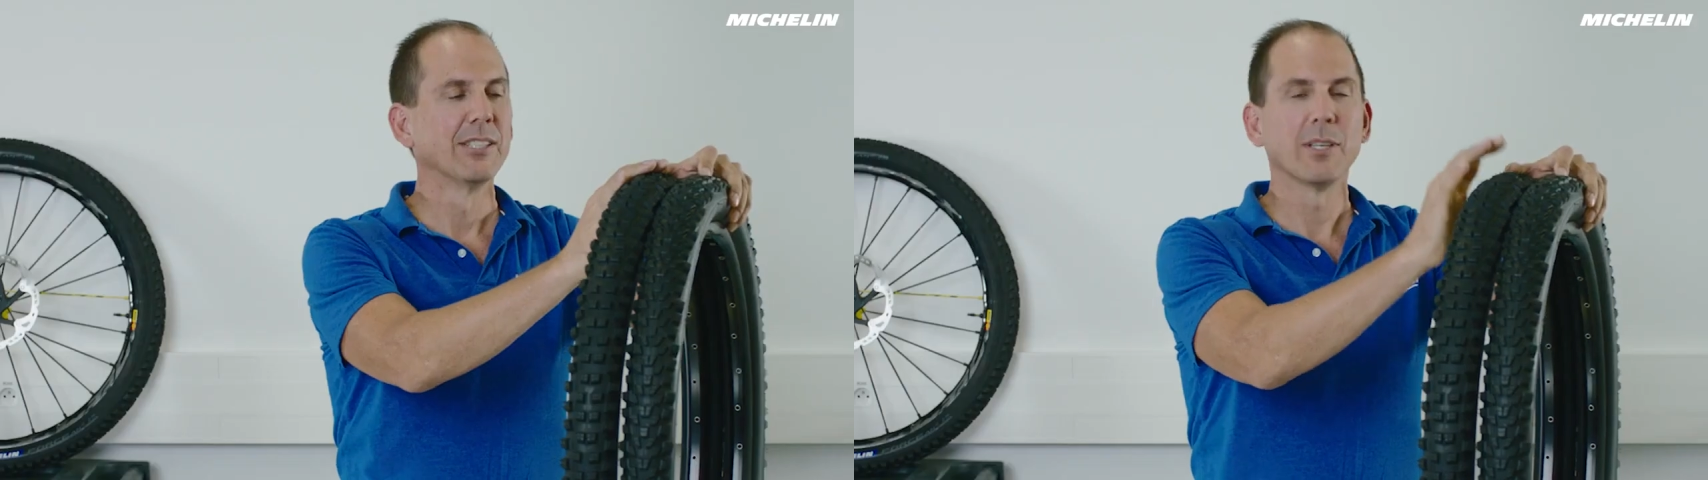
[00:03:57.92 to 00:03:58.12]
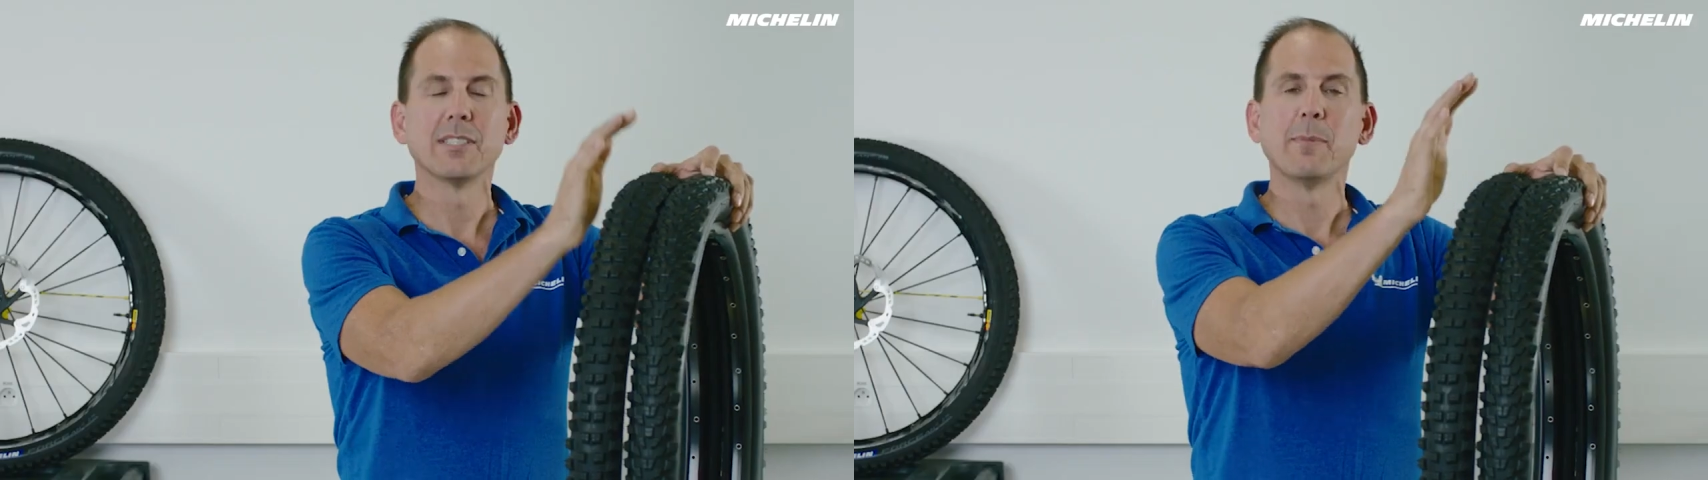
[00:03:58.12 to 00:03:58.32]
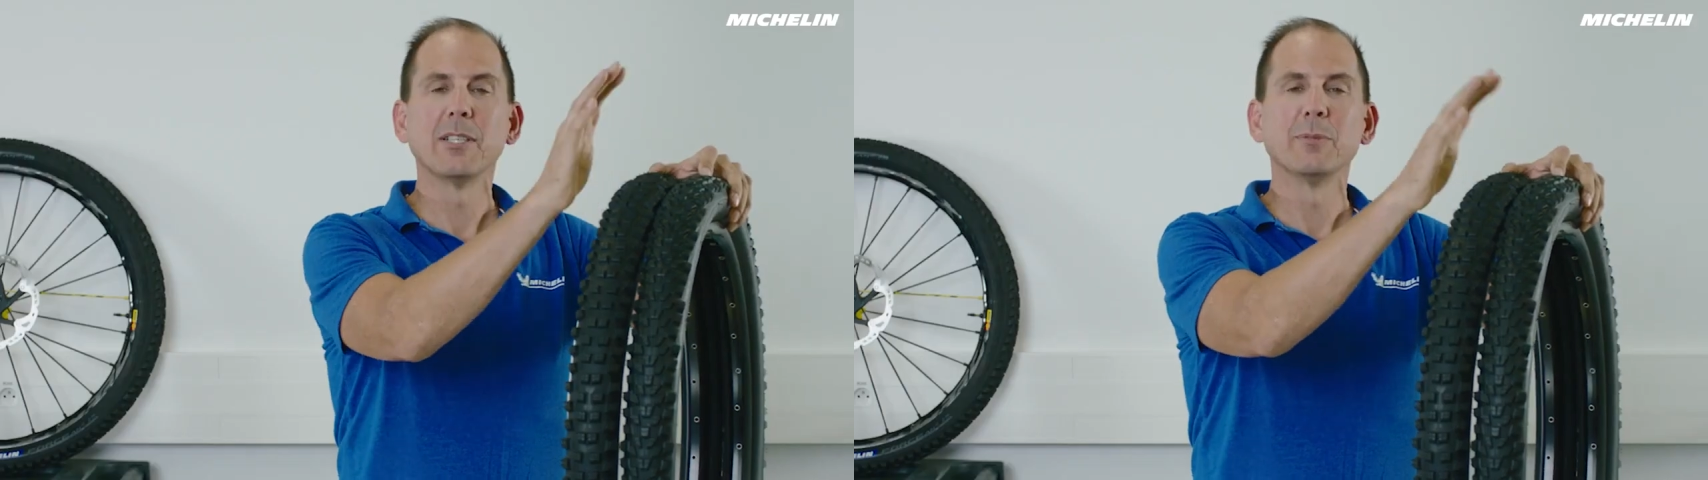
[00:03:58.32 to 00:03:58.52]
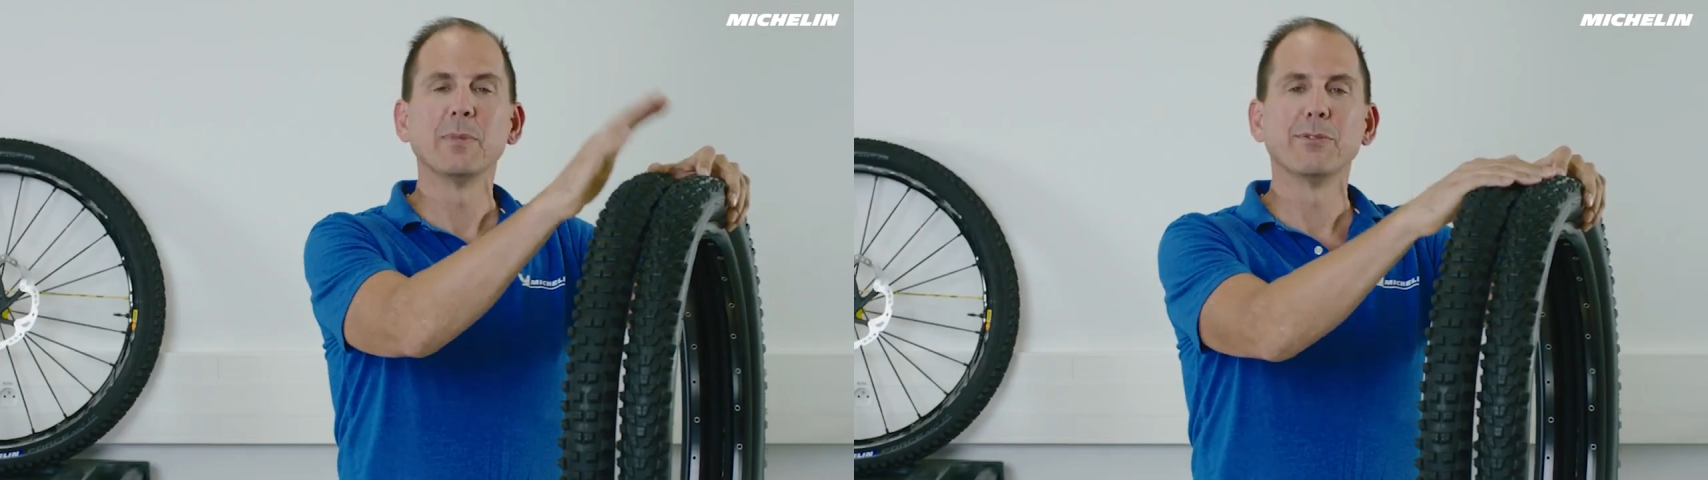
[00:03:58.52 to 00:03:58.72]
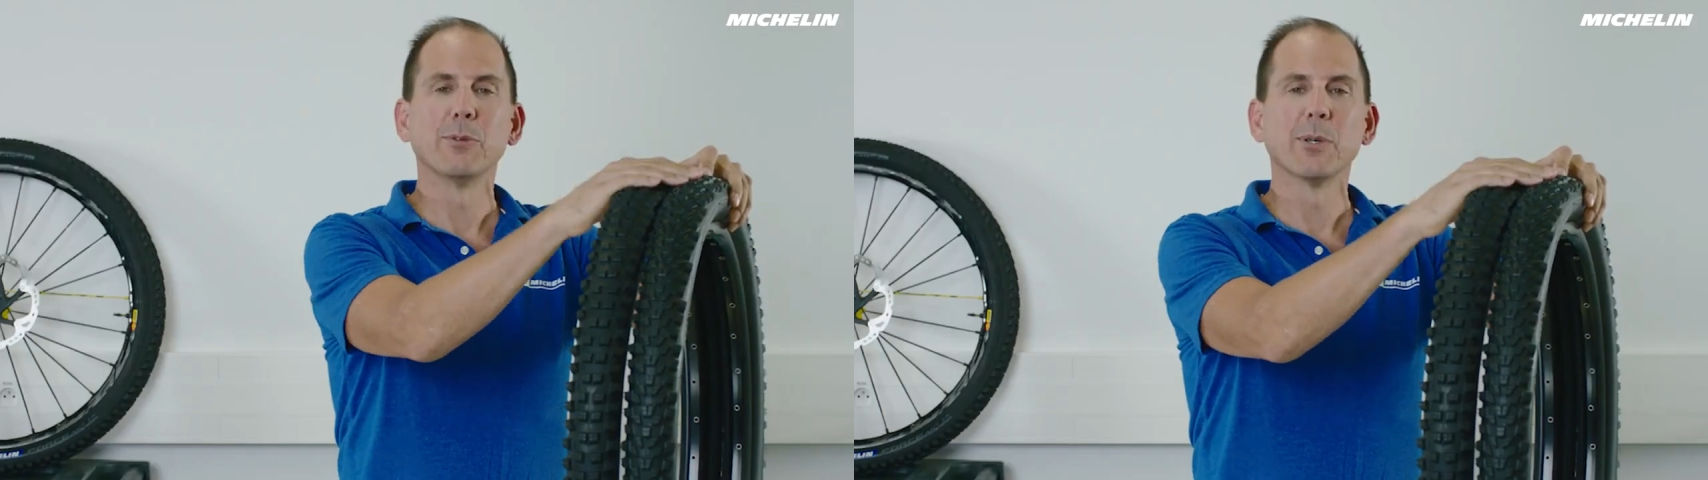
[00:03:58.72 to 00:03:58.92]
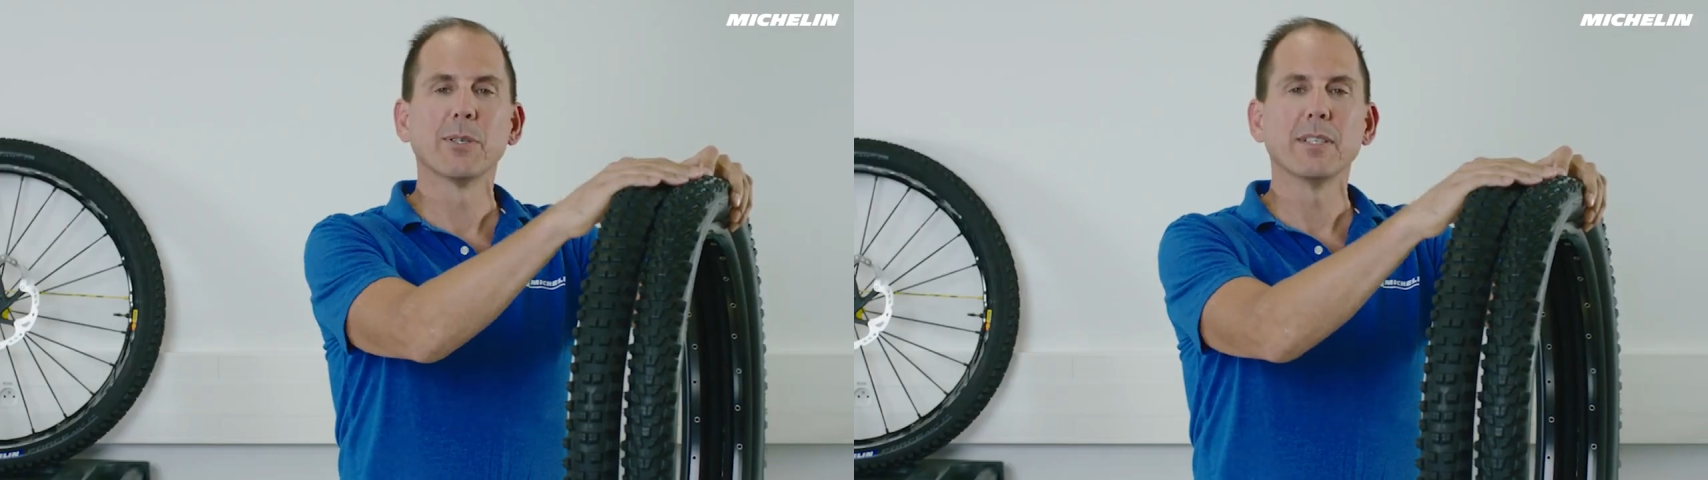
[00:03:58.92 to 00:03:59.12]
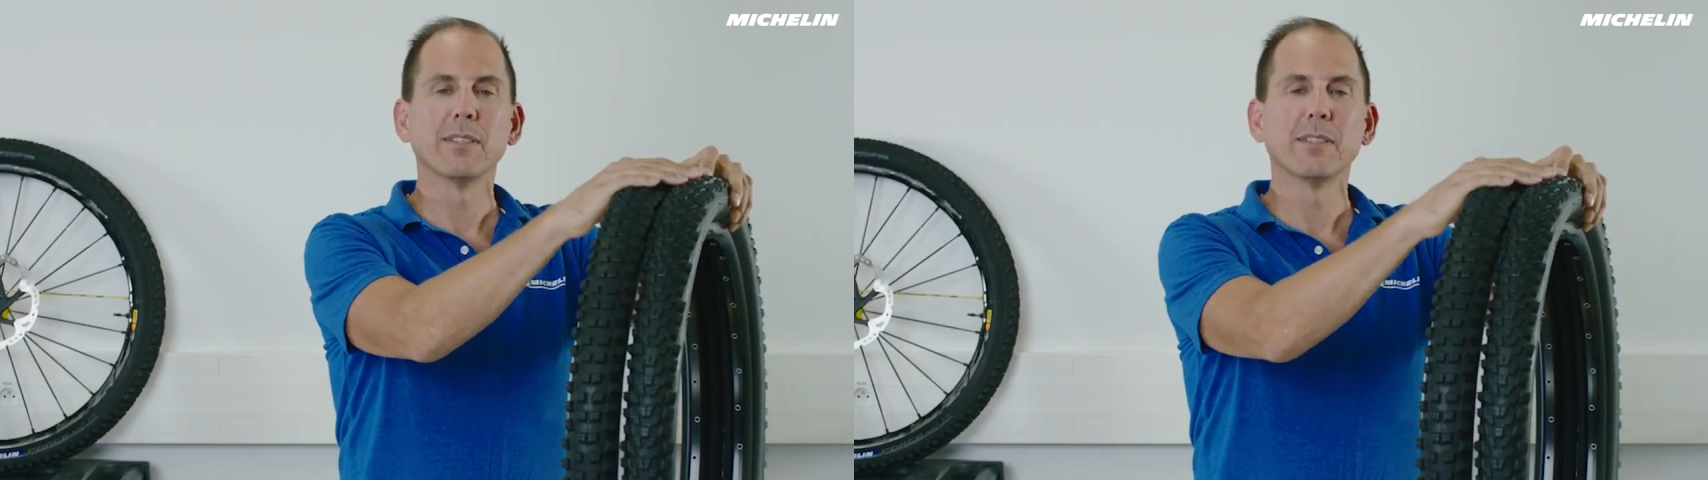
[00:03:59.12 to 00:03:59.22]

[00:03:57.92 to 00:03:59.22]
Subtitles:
So as I mentioned before,